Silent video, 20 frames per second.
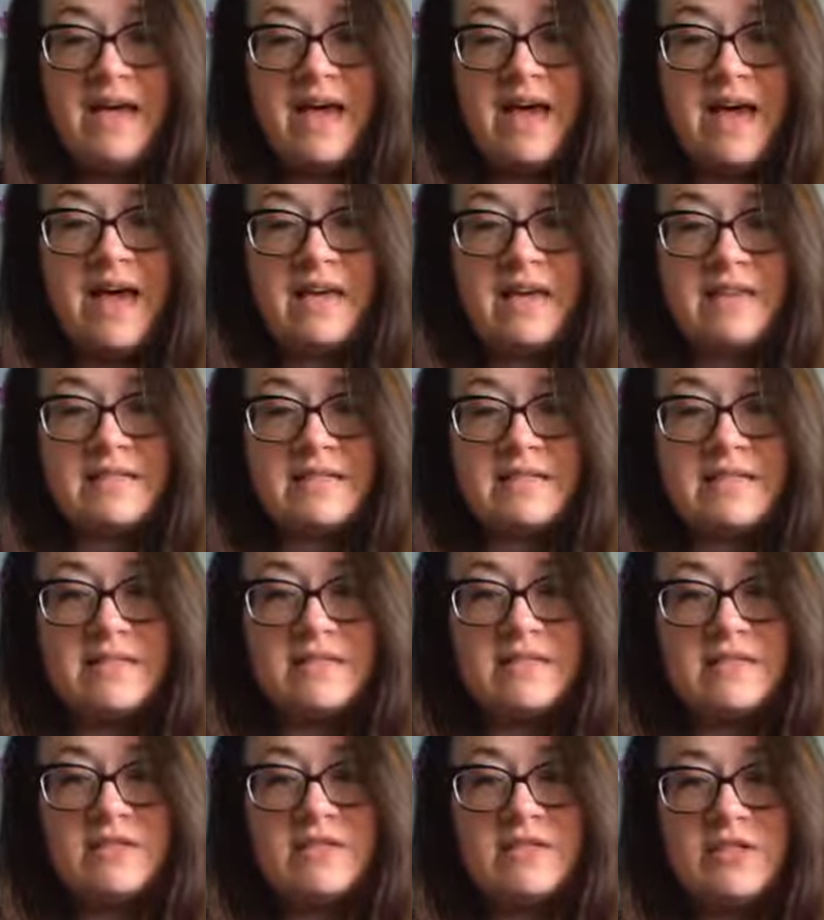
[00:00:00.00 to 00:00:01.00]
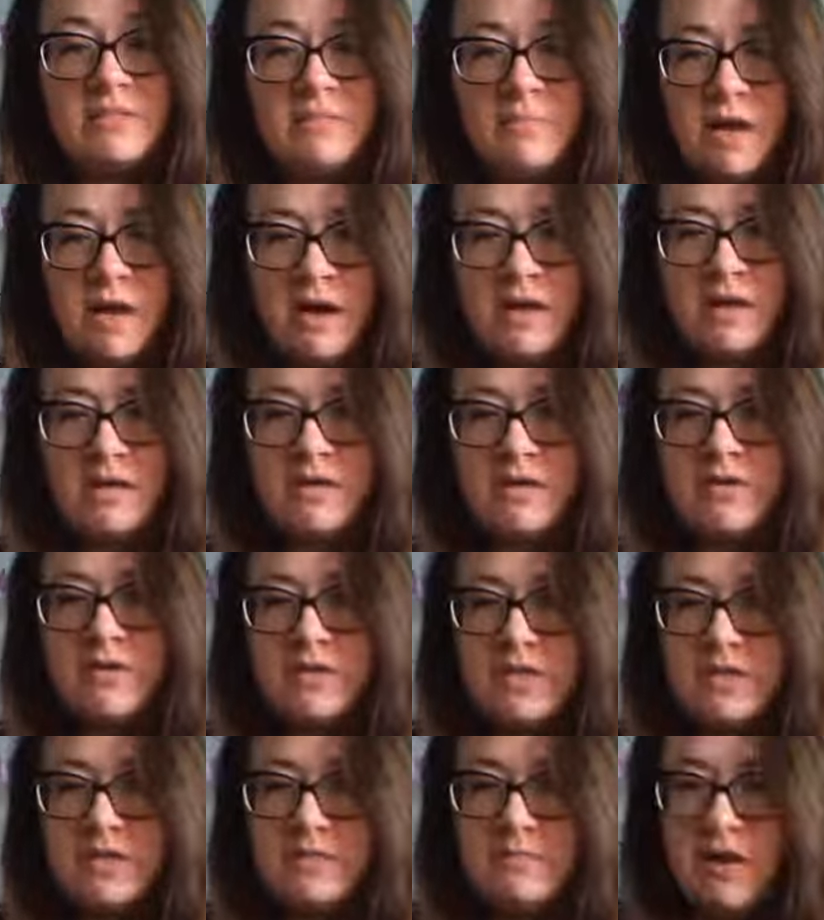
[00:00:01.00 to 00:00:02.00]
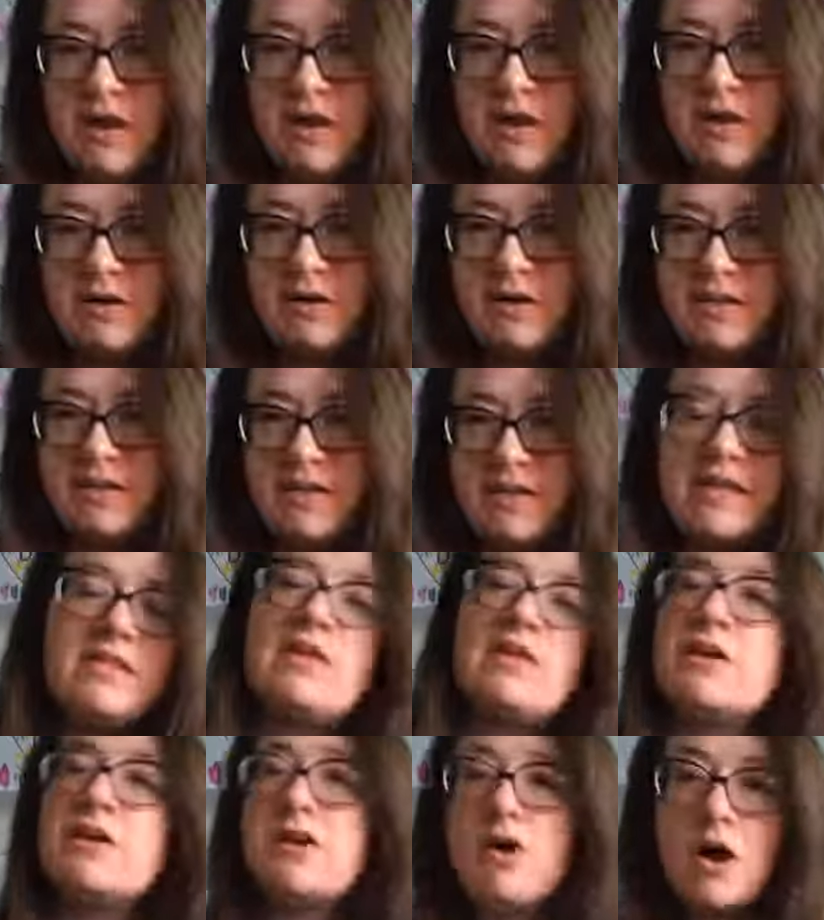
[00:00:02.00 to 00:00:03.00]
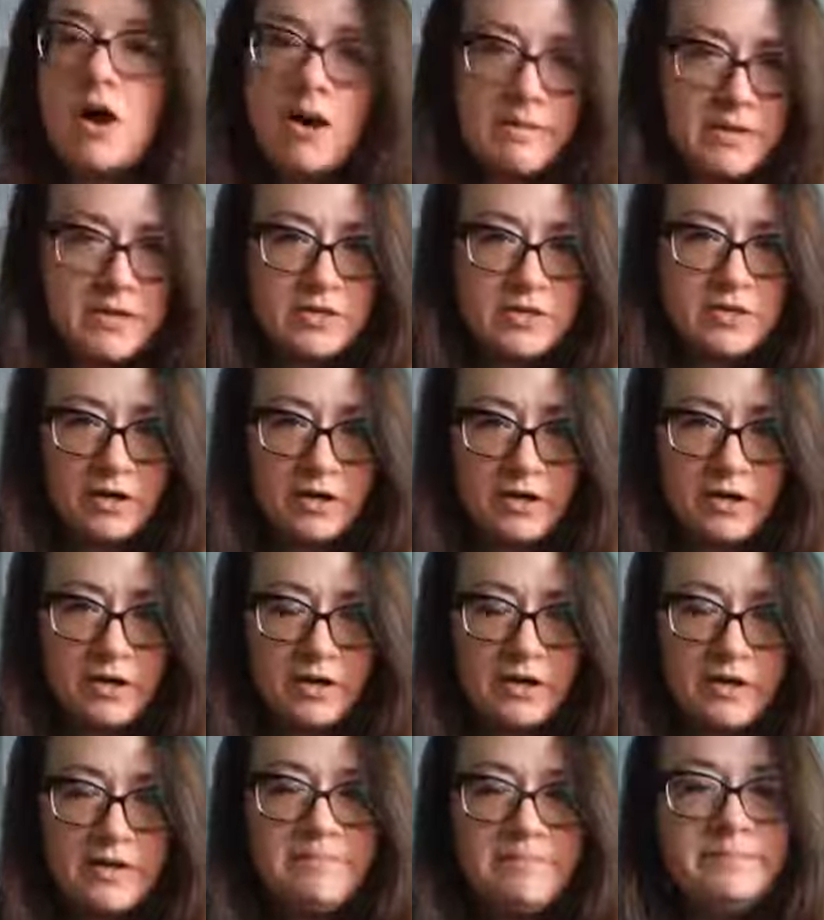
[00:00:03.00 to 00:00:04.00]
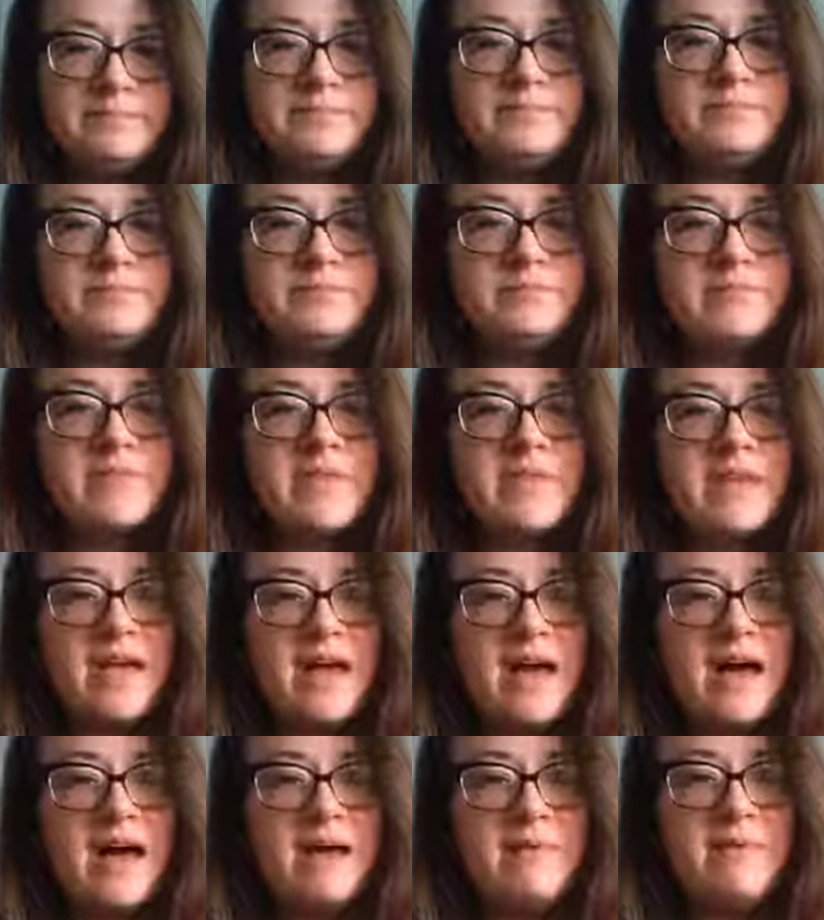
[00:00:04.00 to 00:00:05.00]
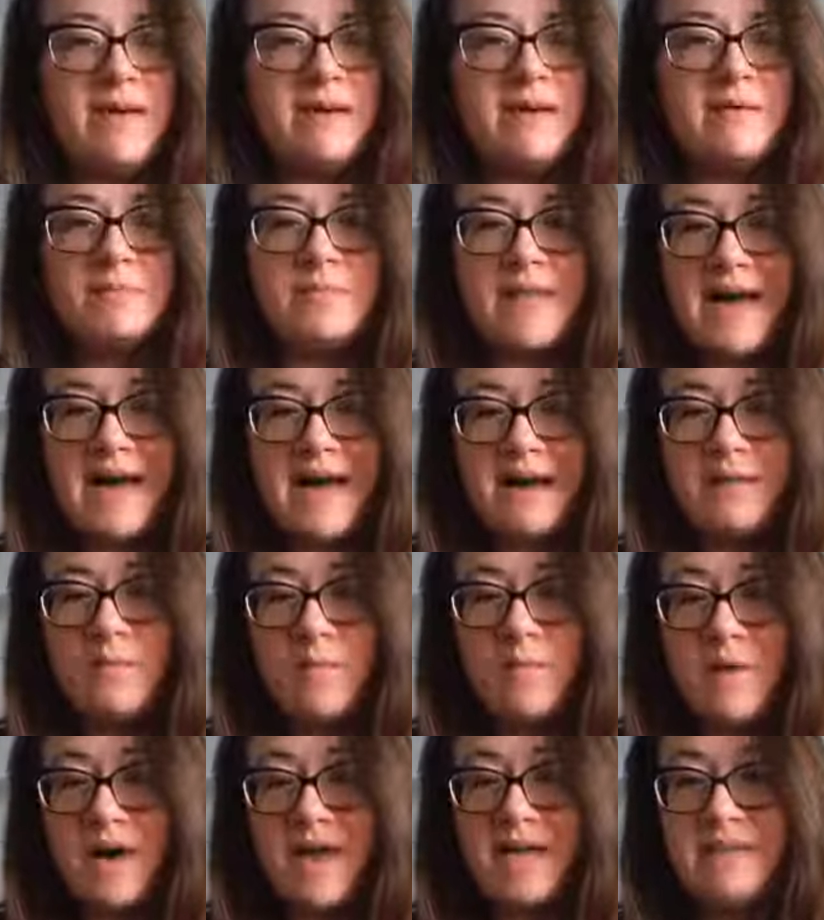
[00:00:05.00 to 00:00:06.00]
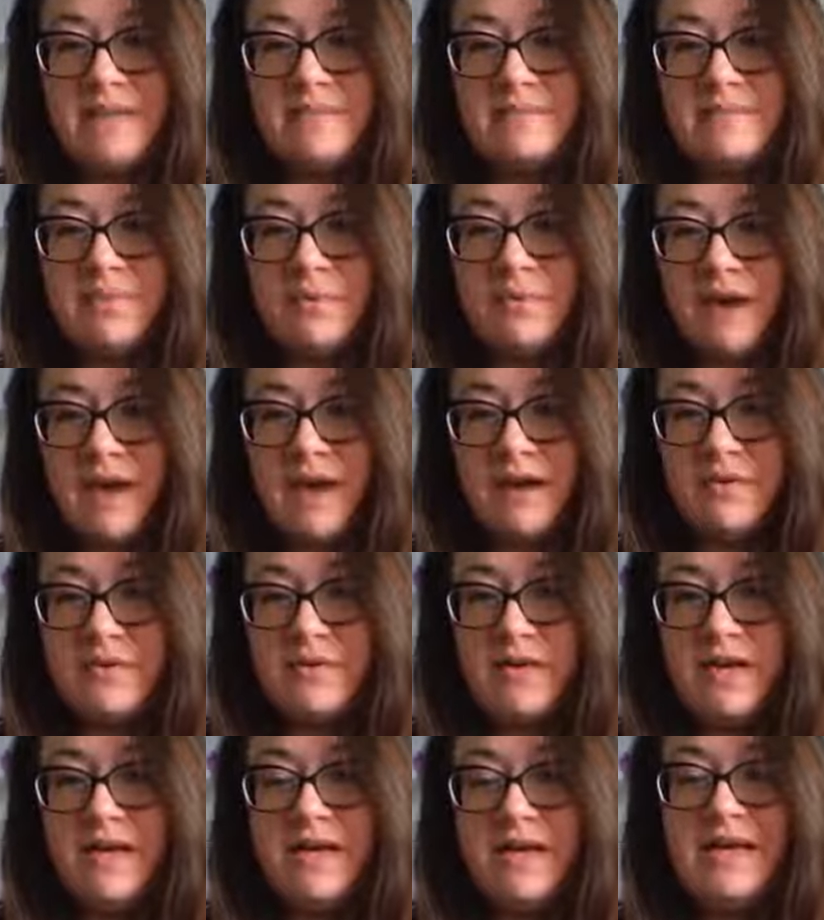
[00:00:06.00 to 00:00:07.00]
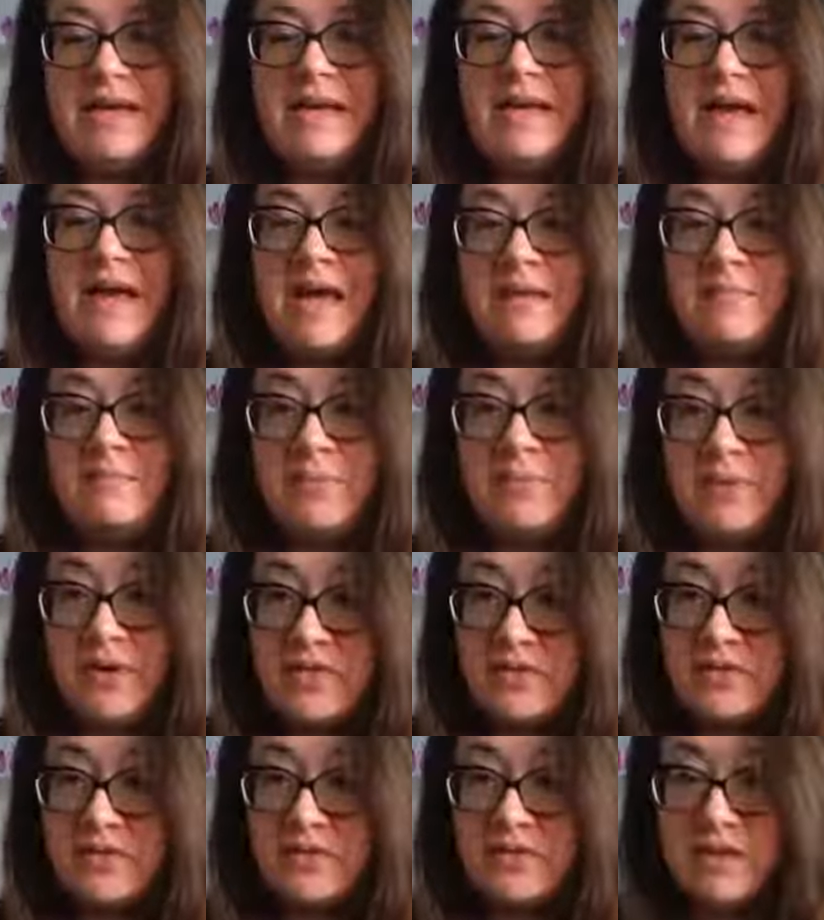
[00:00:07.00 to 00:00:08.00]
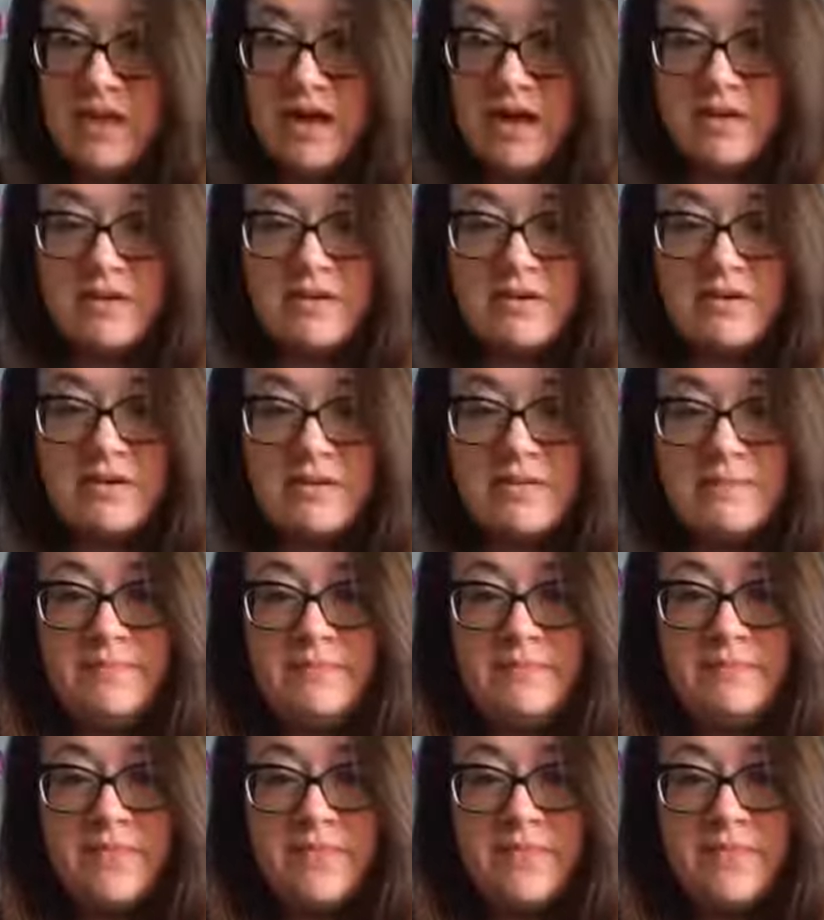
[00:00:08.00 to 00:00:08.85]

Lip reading: as small or smaller than the common cur, and black, white, brown, and brindle colored.